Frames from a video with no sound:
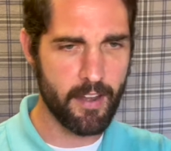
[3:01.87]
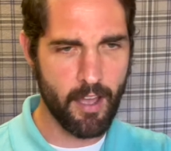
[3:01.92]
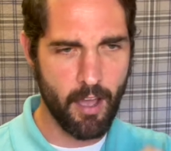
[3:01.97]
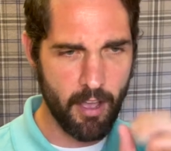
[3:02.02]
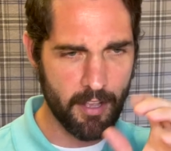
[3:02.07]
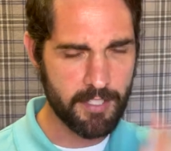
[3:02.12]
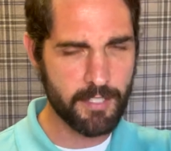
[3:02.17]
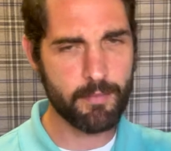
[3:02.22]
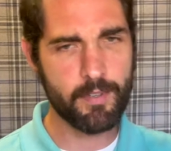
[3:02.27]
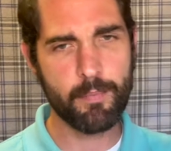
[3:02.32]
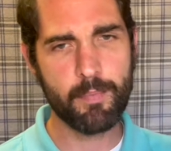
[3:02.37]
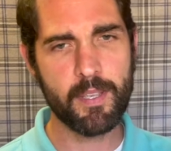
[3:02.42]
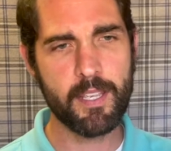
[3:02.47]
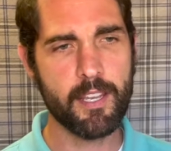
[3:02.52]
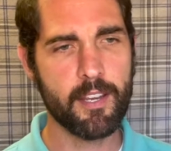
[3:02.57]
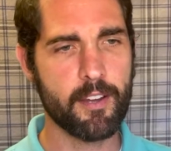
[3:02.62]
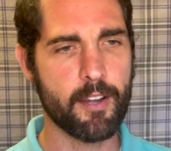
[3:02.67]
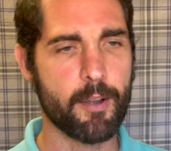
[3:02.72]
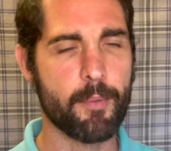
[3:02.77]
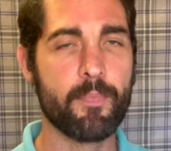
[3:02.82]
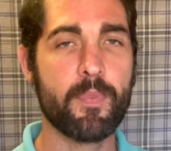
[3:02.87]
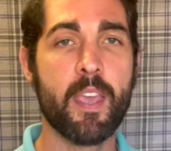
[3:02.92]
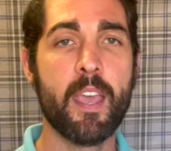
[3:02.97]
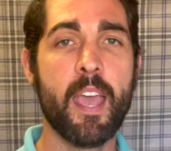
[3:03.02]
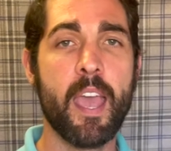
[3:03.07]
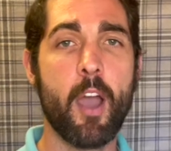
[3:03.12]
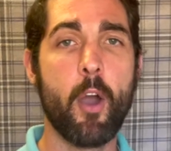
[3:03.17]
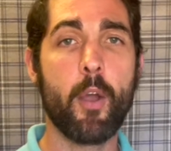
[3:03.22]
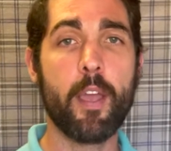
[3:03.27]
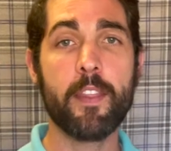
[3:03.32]
awesome to be here.
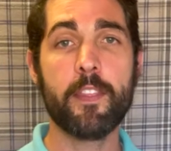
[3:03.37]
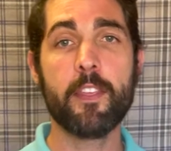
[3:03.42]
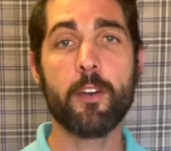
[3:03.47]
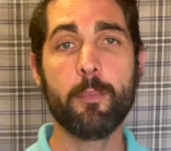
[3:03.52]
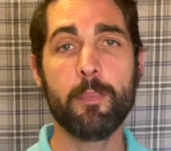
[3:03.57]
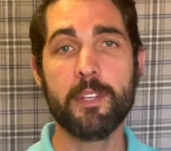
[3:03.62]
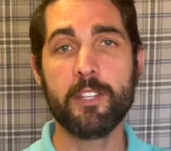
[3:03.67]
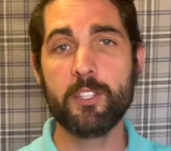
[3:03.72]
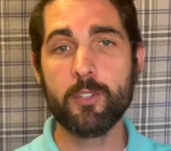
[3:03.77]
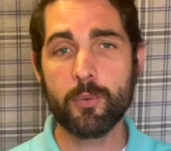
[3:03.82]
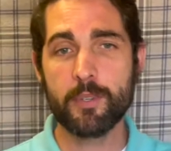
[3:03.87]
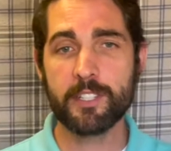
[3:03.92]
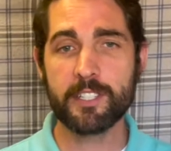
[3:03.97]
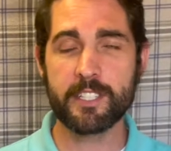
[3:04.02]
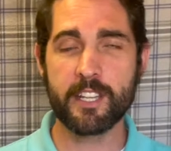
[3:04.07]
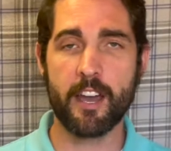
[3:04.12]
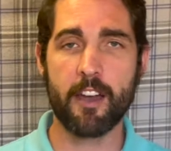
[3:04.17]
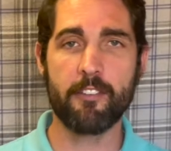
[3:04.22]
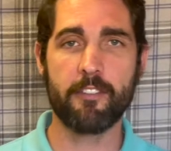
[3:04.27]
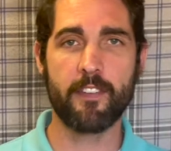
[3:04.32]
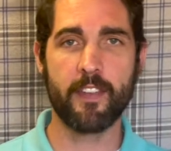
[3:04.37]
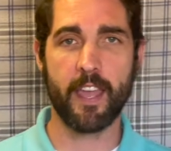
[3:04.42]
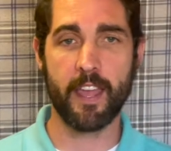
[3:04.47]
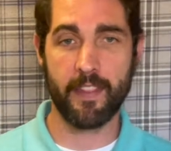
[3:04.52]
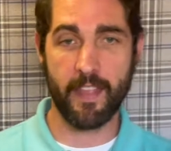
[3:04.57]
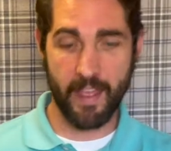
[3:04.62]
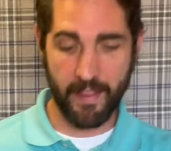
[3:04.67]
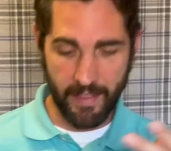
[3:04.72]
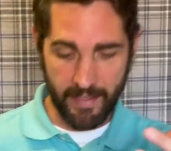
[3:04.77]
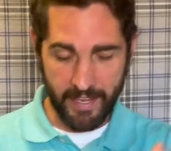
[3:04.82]
And they'll be doing stuff, and